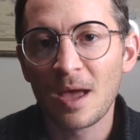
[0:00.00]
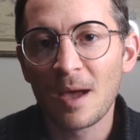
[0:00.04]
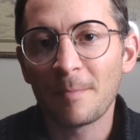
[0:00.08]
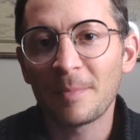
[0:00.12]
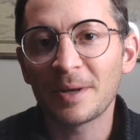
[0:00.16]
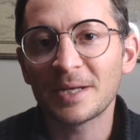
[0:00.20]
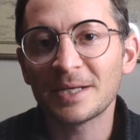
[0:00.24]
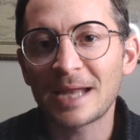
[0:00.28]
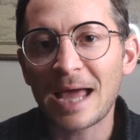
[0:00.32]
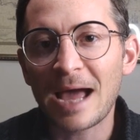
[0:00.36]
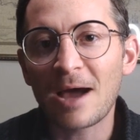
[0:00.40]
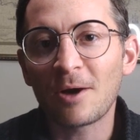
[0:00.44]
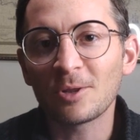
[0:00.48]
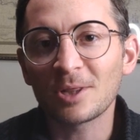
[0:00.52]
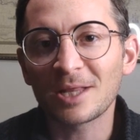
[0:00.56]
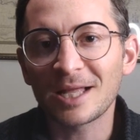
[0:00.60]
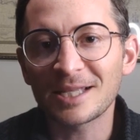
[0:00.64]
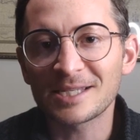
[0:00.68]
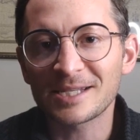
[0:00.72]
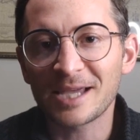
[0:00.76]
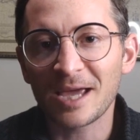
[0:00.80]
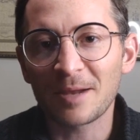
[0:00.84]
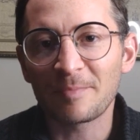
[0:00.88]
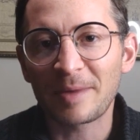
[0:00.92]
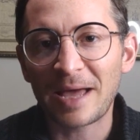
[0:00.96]
But now
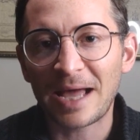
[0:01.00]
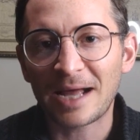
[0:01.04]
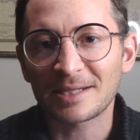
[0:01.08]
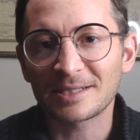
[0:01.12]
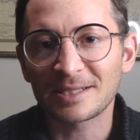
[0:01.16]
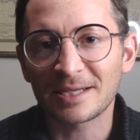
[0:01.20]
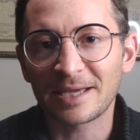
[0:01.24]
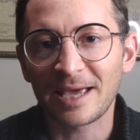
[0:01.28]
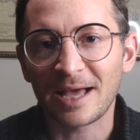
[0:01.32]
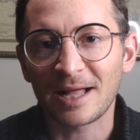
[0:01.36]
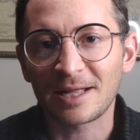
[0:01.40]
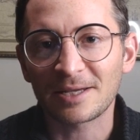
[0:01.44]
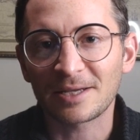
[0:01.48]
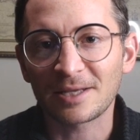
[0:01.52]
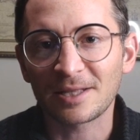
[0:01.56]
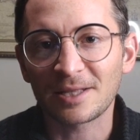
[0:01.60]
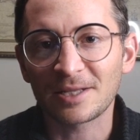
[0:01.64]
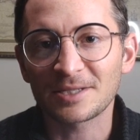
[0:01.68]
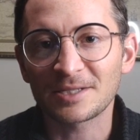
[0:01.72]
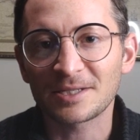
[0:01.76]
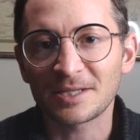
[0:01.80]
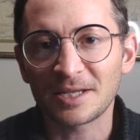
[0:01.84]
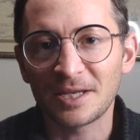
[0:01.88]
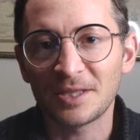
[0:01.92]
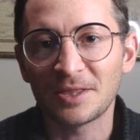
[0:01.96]
let's get back to
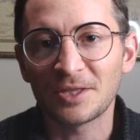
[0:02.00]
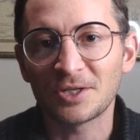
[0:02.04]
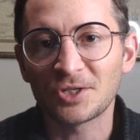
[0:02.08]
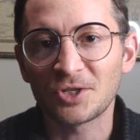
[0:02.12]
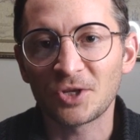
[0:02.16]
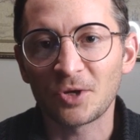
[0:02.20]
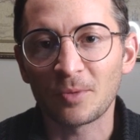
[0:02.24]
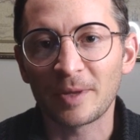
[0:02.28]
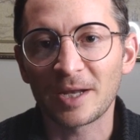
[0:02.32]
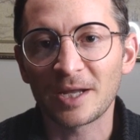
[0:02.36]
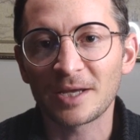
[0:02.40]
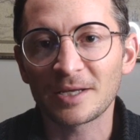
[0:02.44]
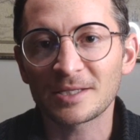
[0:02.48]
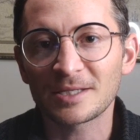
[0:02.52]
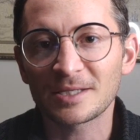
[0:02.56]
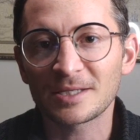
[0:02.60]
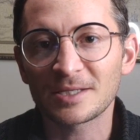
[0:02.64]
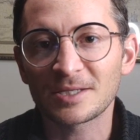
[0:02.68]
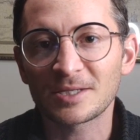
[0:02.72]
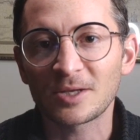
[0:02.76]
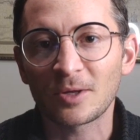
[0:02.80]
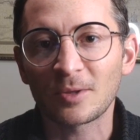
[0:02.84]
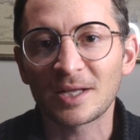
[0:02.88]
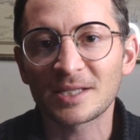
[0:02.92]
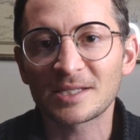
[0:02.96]
calculus in the two minutes.
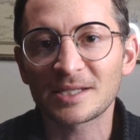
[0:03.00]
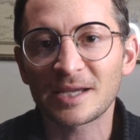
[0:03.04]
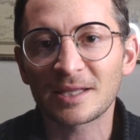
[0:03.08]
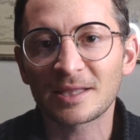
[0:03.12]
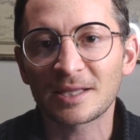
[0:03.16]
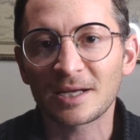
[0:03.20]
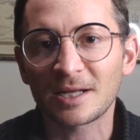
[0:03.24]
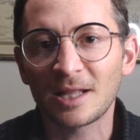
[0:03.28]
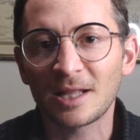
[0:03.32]
So let's get the